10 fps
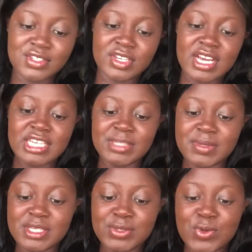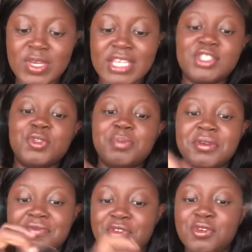So guys, please go get your
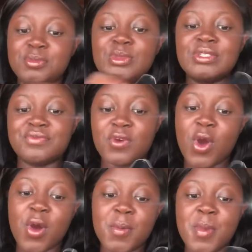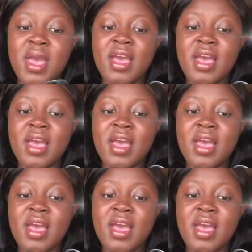perfumes from